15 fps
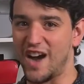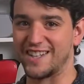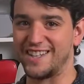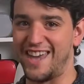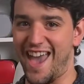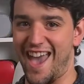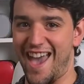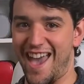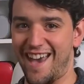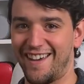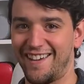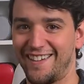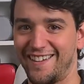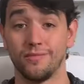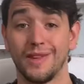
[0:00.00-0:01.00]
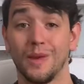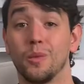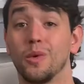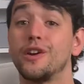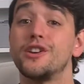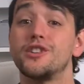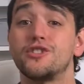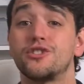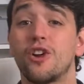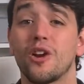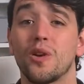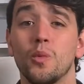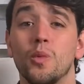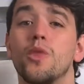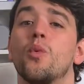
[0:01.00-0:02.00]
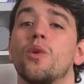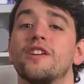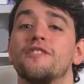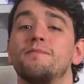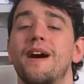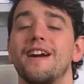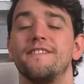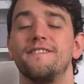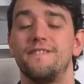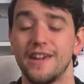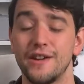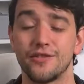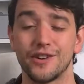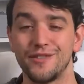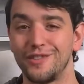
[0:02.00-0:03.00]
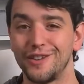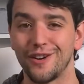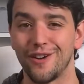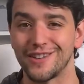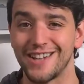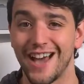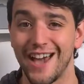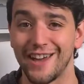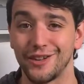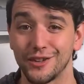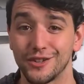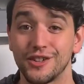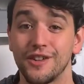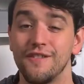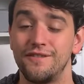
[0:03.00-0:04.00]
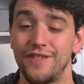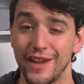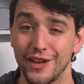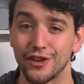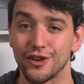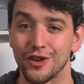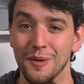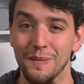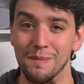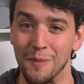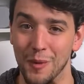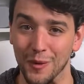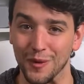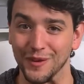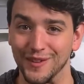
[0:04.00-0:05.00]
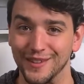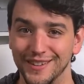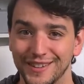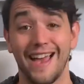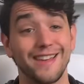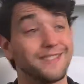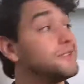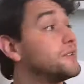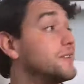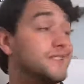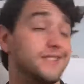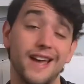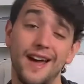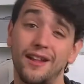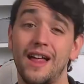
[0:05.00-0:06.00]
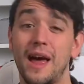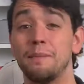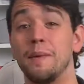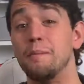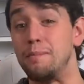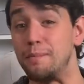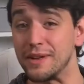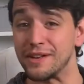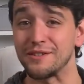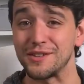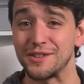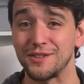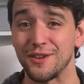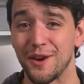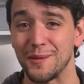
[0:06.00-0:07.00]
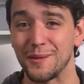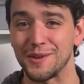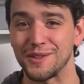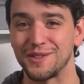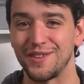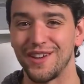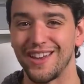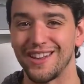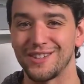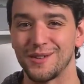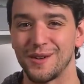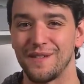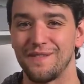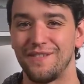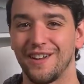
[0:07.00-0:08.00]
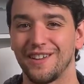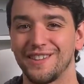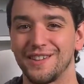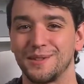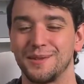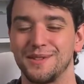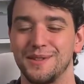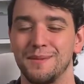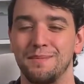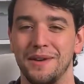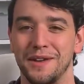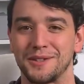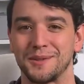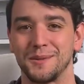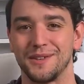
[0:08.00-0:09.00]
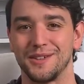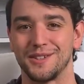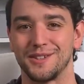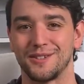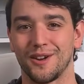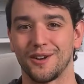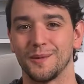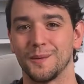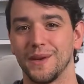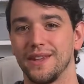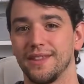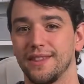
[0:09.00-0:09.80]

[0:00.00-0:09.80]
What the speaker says: Yeah. And we're gonna start with one of my favorite VR titles, Vader Immortal. As you can tell, I'm a bit of a Star Wars fan, so I felt this was the best one to start with.